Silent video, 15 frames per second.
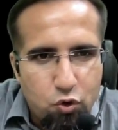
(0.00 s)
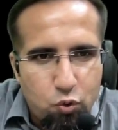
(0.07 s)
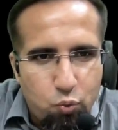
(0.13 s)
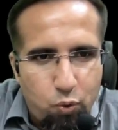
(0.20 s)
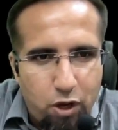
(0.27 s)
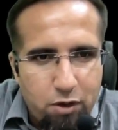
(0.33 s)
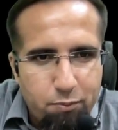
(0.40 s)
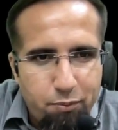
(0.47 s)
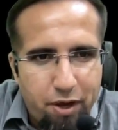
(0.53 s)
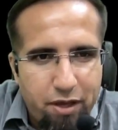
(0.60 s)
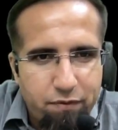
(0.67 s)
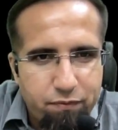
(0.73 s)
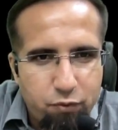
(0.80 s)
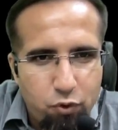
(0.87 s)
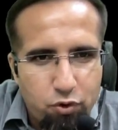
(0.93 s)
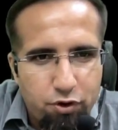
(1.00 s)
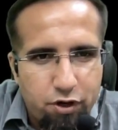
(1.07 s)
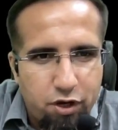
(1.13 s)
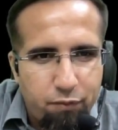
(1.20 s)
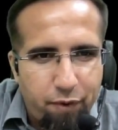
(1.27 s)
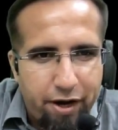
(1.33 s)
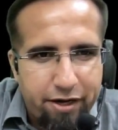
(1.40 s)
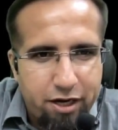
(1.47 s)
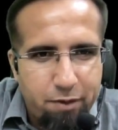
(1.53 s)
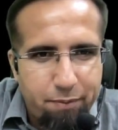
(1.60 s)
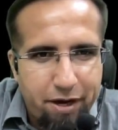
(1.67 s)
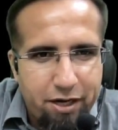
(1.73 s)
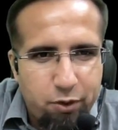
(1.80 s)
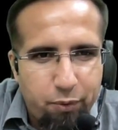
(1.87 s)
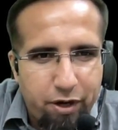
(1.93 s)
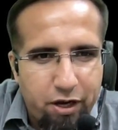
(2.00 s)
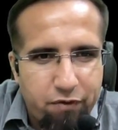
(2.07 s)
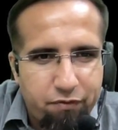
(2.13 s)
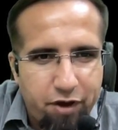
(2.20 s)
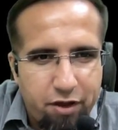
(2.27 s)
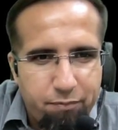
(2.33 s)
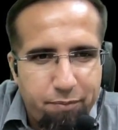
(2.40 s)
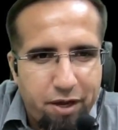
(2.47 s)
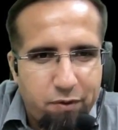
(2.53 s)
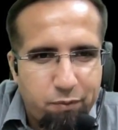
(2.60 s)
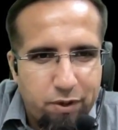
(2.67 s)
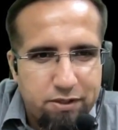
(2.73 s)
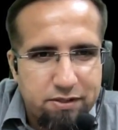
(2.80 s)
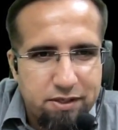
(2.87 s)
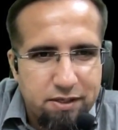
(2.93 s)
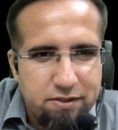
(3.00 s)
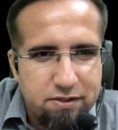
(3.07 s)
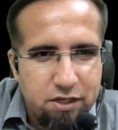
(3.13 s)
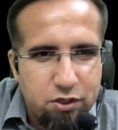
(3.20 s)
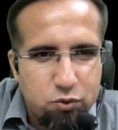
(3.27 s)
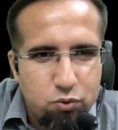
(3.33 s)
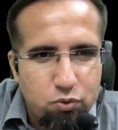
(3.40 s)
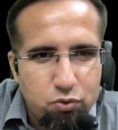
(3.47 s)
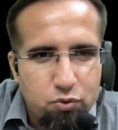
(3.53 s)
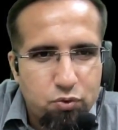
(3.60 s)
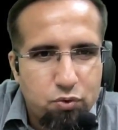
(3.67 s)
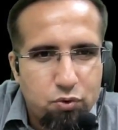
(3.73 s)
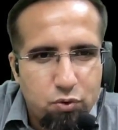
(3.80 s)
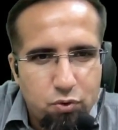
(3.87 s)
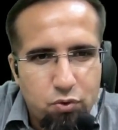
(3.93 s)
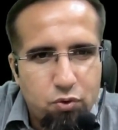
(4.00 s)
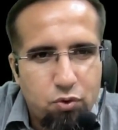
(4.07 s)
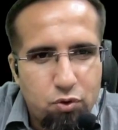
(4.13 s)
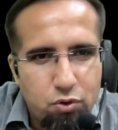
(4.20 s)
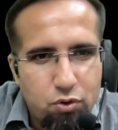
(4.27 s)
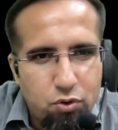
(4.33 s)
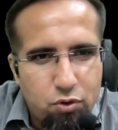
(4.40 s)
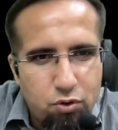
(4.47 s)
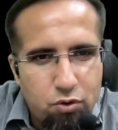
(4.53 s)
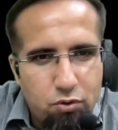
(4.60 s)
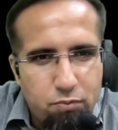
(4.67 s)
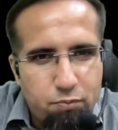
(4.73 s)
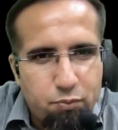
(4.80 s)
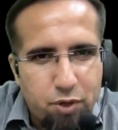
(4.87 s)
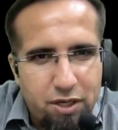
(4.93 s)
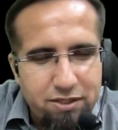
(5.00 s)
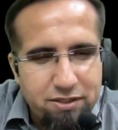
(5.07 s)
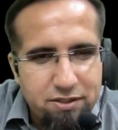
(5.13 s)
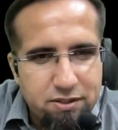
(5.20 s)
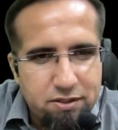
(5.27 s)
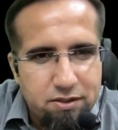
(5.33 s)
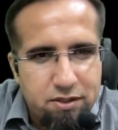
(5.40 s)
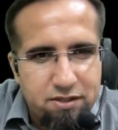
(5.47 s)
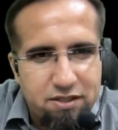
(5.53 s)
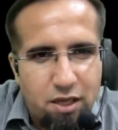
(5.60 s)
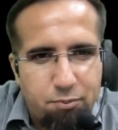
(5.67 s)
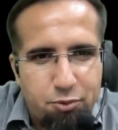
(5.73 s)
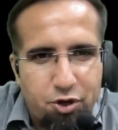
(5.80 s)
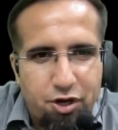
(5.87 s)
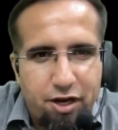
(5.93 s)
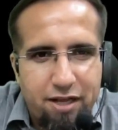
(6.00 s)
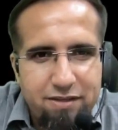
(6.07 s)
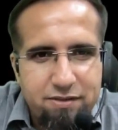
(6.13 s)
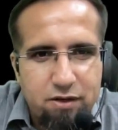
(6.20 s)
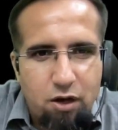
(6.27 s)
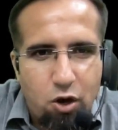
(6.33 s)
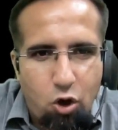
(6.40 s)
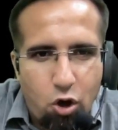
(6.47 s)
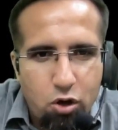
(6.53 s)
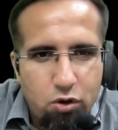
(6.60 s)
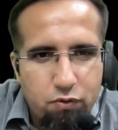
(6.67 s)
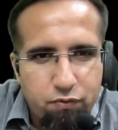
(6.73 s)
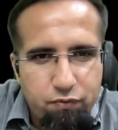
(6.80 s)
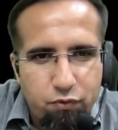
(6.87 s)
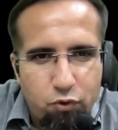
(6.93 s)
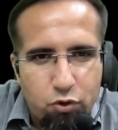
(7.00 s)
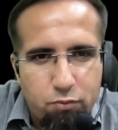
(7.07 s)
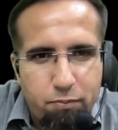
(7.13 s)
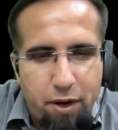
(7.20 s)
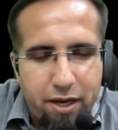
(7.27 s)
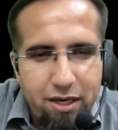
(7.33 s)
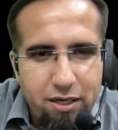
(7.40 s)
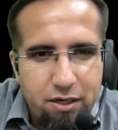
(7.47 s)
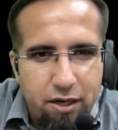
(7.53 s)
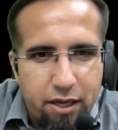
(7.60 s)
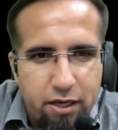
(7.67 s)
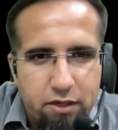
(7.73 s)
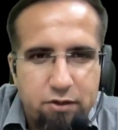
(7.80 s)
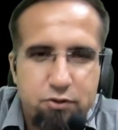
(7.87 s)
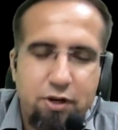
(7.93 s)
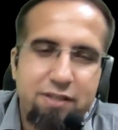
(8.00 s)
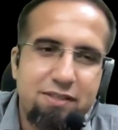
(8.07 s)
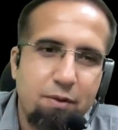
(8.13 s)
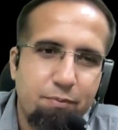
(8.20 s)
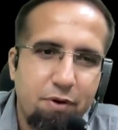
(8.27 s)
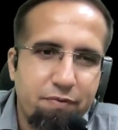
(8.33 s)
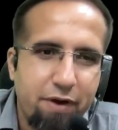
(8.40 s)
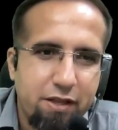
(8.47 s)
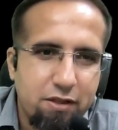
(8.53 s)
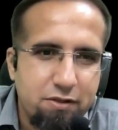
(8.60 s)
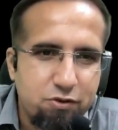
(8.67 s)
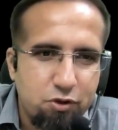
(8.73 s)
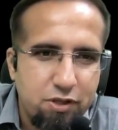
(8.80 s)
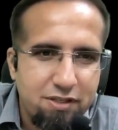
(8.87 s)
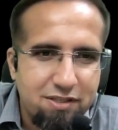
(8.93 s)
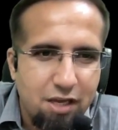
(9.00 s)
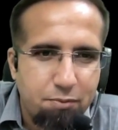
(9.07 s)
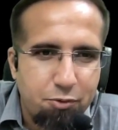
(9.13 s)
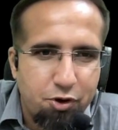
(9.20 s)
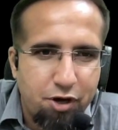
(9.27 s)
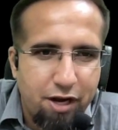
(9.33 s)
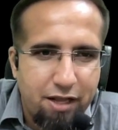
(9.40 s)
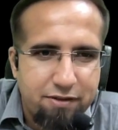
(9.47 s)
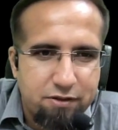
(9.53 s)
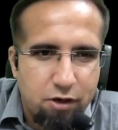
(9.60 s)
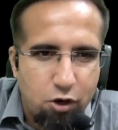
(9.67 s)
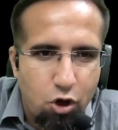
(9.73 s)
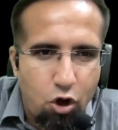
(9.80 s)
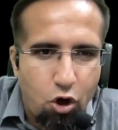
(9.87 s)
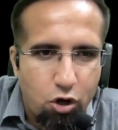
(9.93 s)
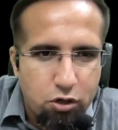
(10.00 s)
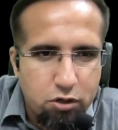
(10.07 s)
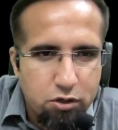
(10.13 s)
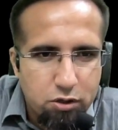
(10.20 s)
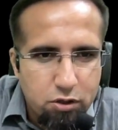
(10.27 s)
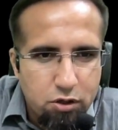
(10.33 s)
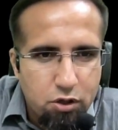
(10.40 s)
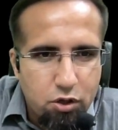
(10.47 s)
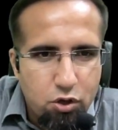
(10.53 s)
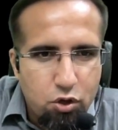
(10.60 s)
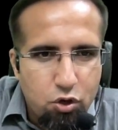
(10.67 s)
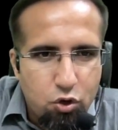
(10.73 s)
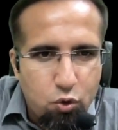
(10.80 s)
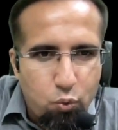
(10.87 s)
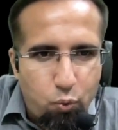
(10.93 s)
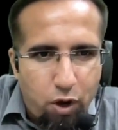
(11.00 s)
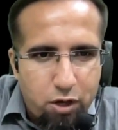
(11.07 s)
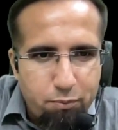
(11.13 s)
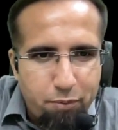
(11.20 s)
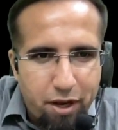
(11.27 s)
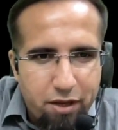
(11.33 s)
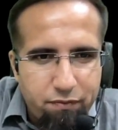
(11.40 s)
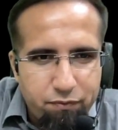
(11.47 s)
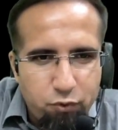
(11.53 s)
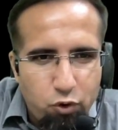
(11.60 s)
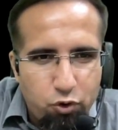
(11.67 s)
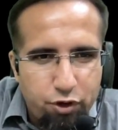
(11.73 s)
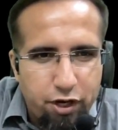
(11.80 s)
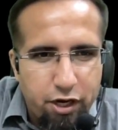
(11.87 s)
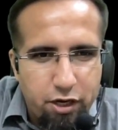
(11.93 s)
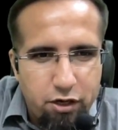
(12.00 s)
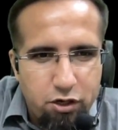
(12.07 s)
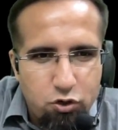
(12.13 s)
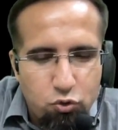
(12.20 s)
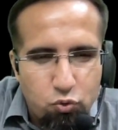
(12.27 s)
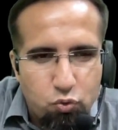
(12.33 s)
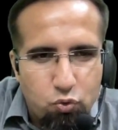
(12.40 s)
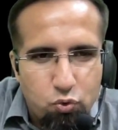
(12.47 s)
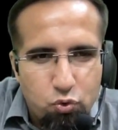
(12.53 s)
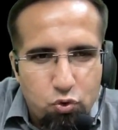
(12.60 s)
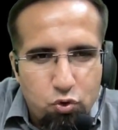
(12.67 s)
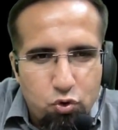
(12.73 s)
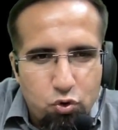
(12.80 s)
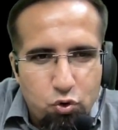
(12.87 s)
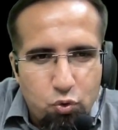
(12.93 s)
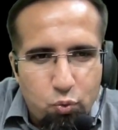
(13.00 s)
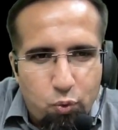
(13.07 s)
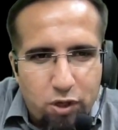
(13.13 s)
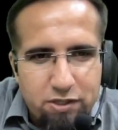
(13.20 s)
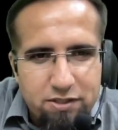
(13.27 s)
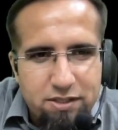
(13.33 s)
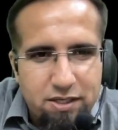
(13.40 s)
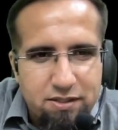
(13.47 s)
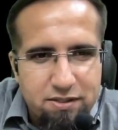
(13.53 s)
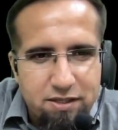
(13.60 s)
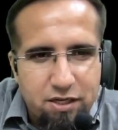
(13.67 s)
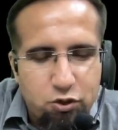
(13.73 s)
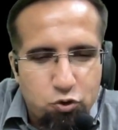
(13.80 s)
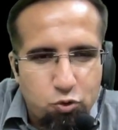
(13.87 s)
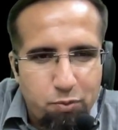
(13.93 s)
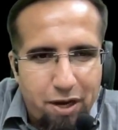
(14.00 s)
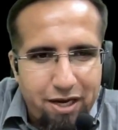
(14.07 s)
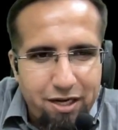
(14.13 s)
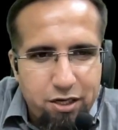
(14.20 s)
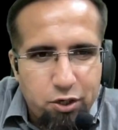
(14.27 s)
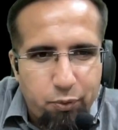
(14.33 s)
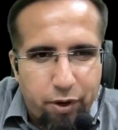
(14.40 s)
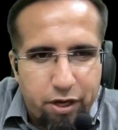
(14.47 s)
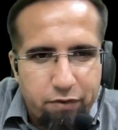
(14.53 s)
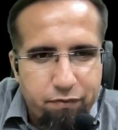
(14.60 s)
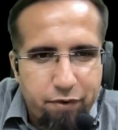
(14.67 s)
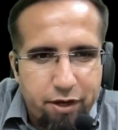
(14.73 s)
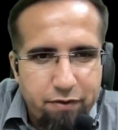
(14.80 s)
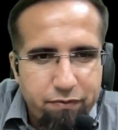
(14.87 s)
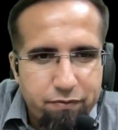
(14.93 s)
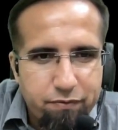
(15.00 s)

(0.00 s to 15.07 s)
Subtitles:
1 by 4 divided by 25 by 162 plus this can be written as log 4 by 9. So let's simplify this. So this can be written as log 1 by 4 into 162 by 25.